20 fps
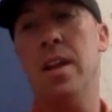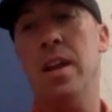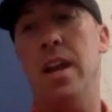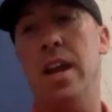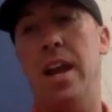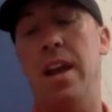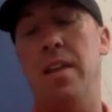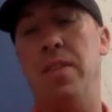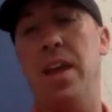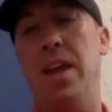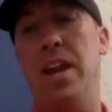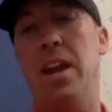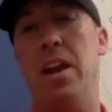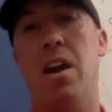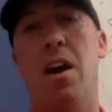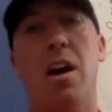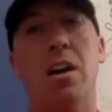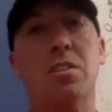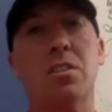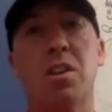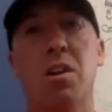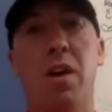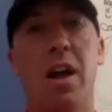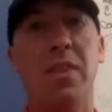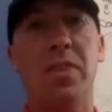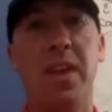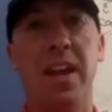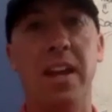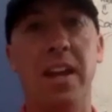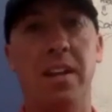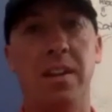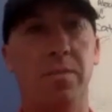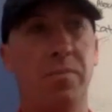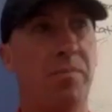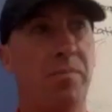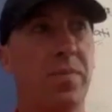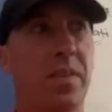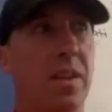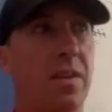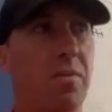it also, I think,
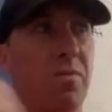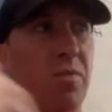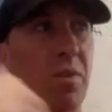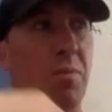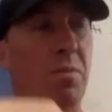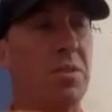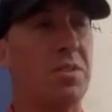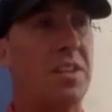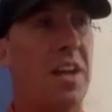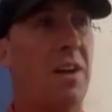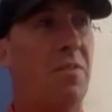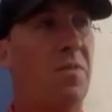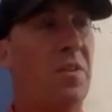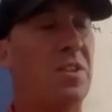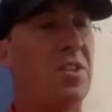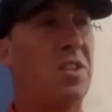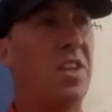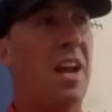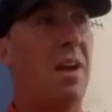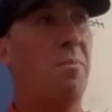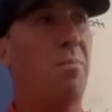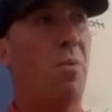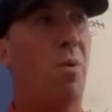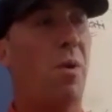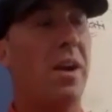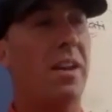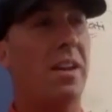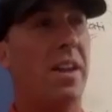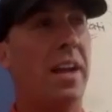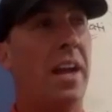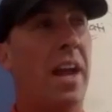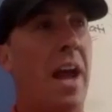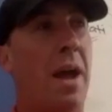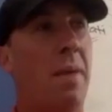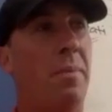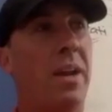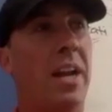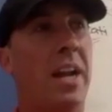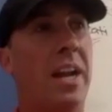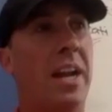from a selfish standpoint, like, I
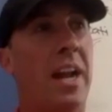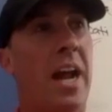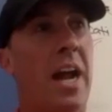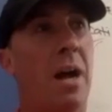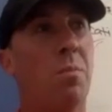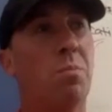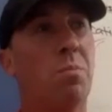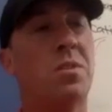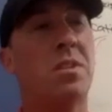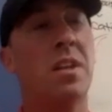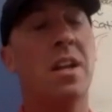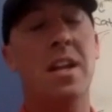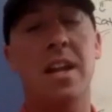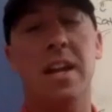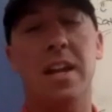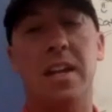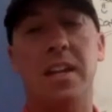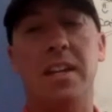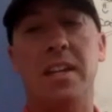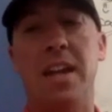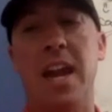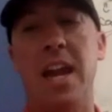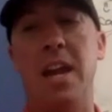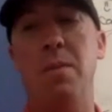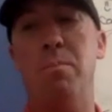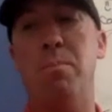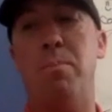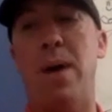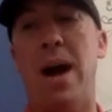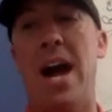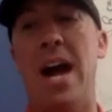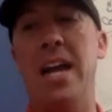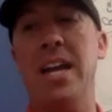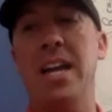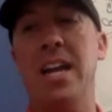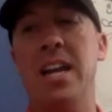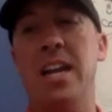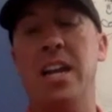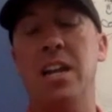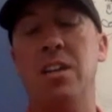mean, it helps gain
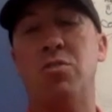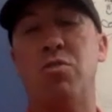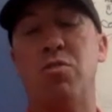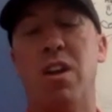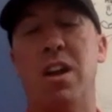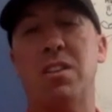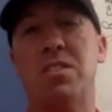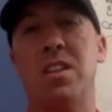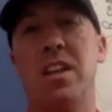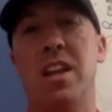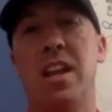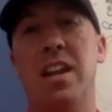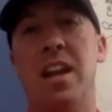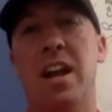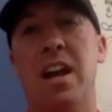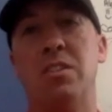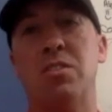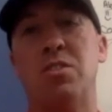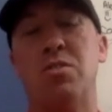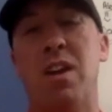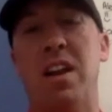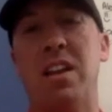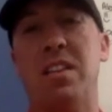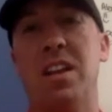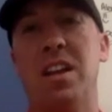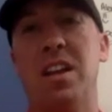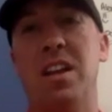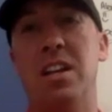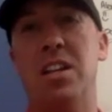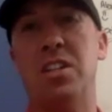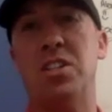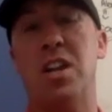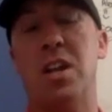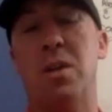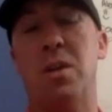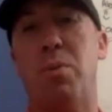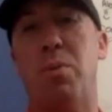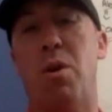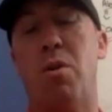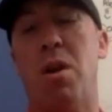buy-in and trust in our strength and
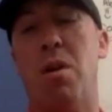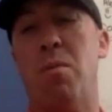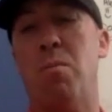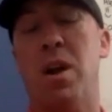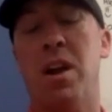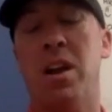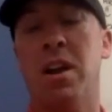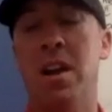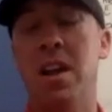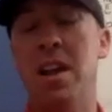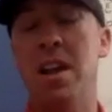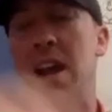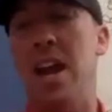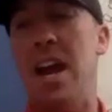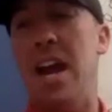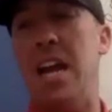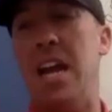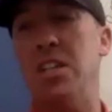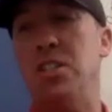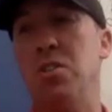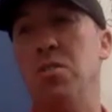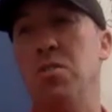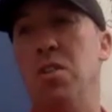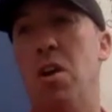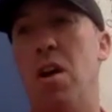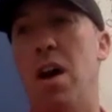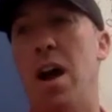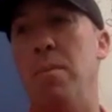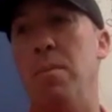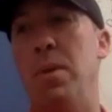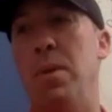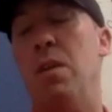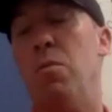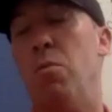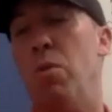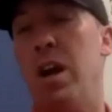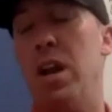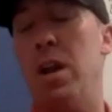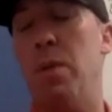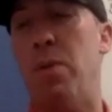conditioning program, where, as you know, I mean,
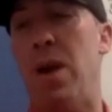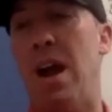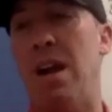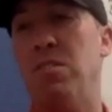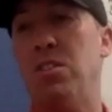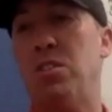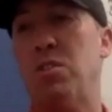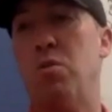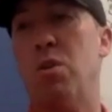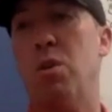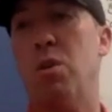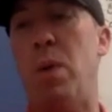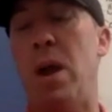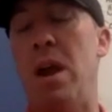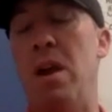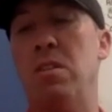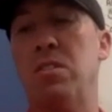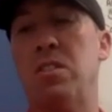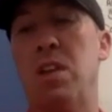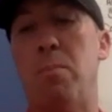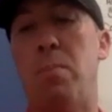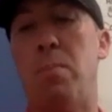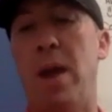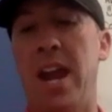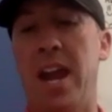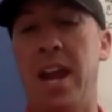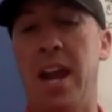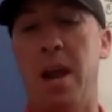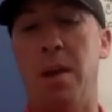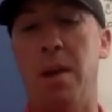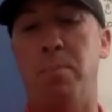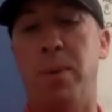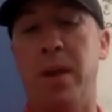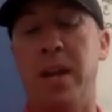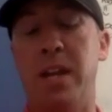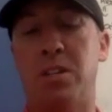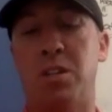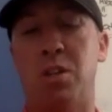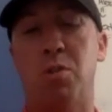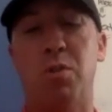we're at a private school, parents are paying a
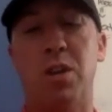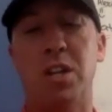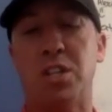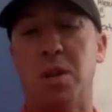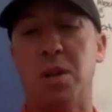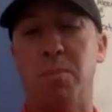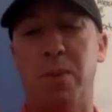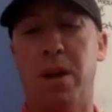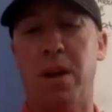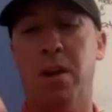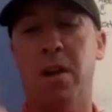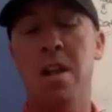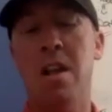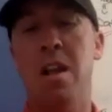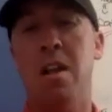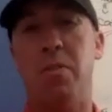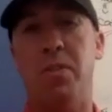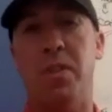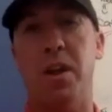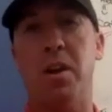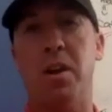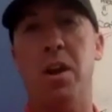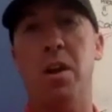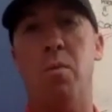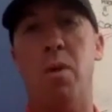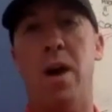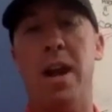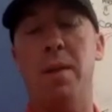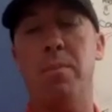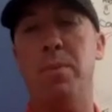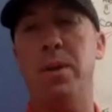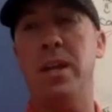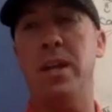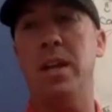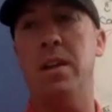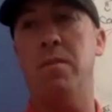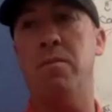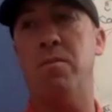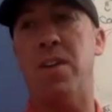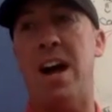big tuition bill. They're going to want to
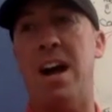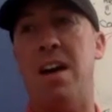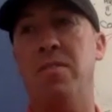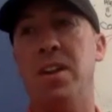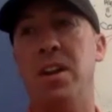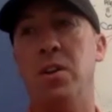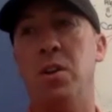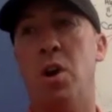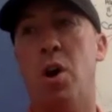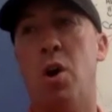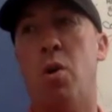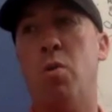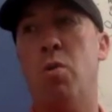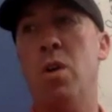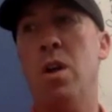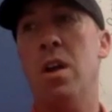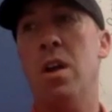be involved and know